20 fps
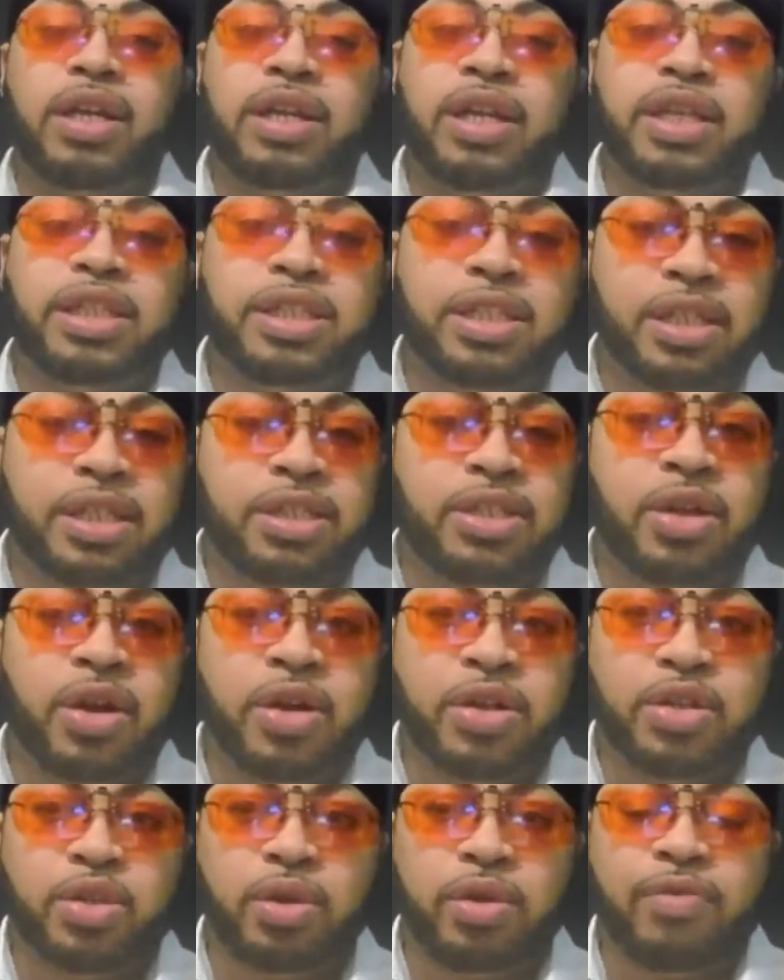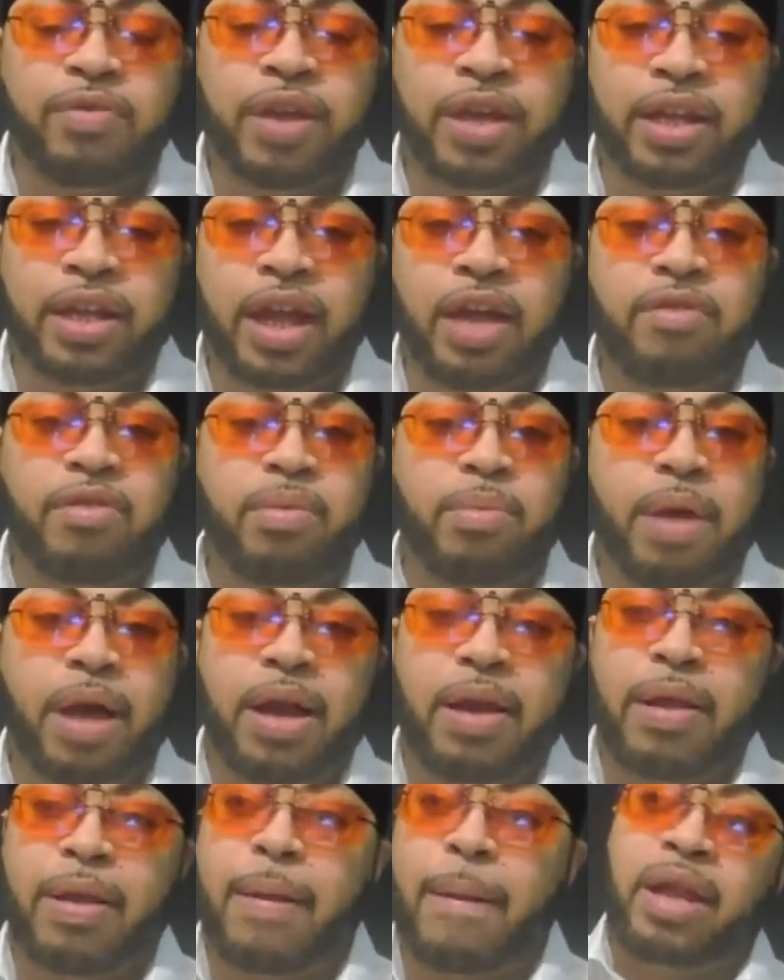This shit is starting to affect
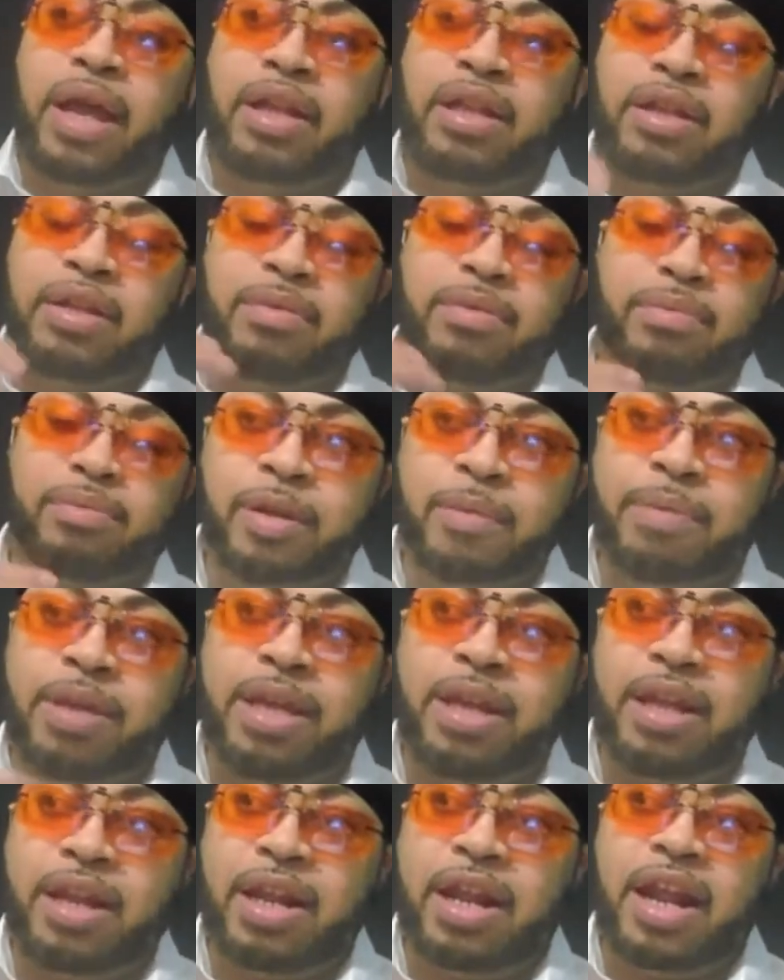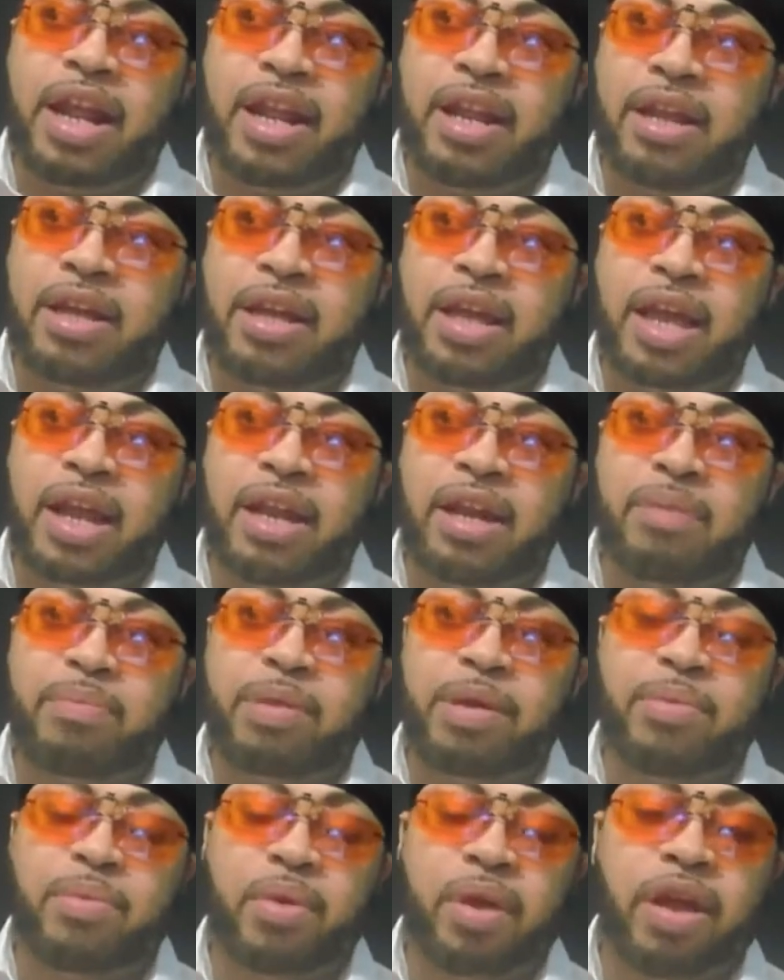everybody. Like the, the media that I look at and the
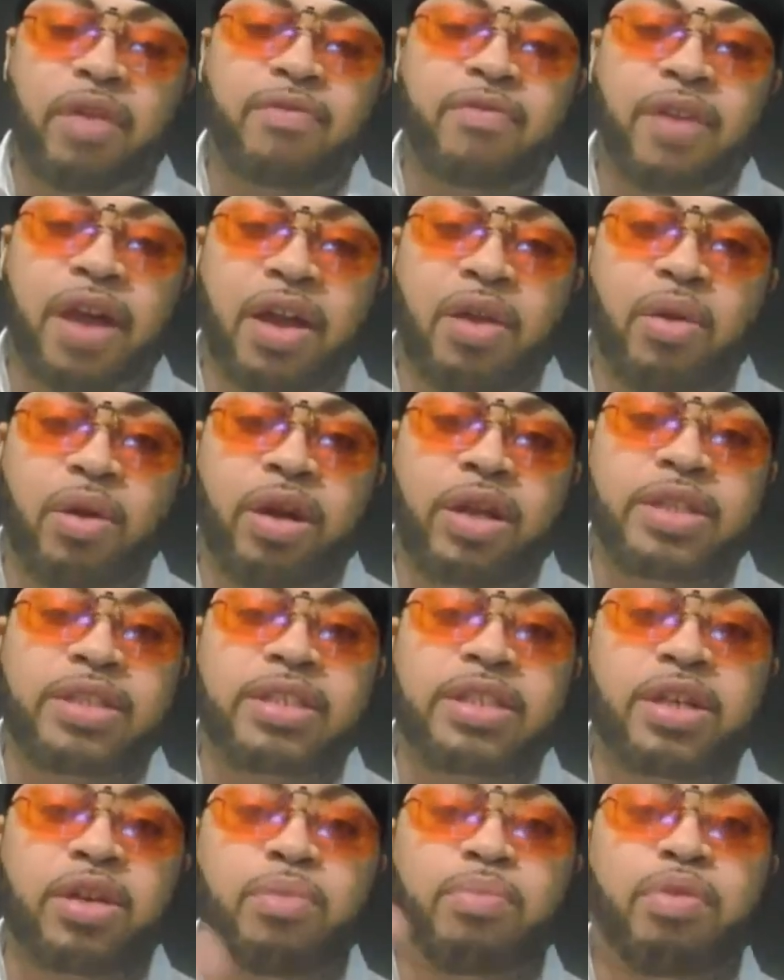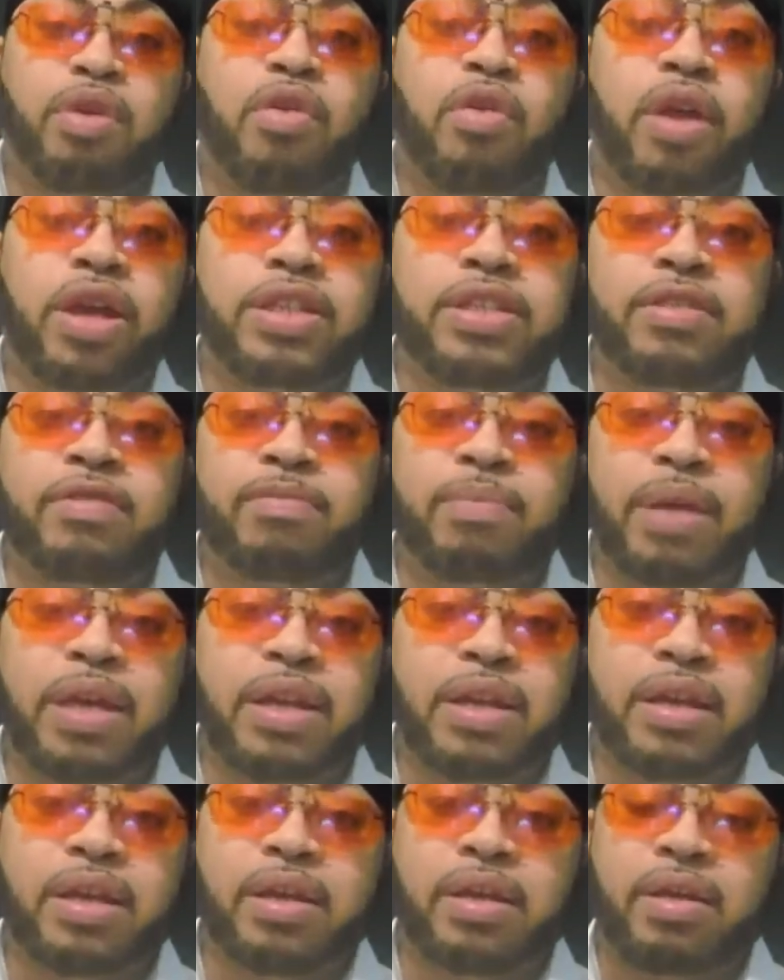people that I follow are considered progressive
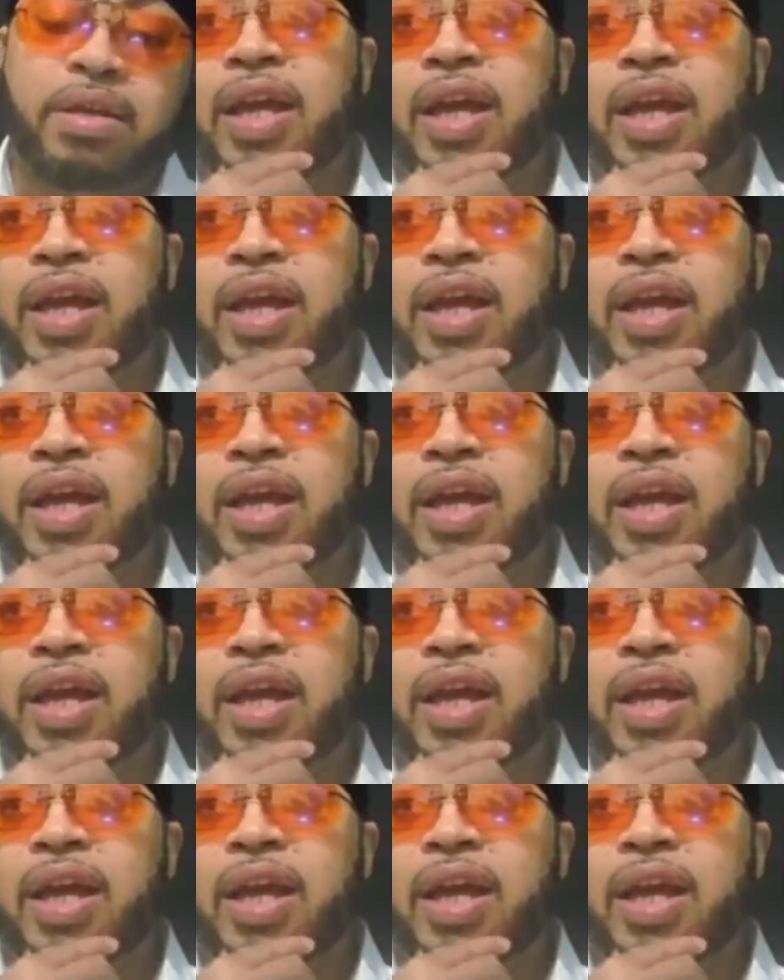media.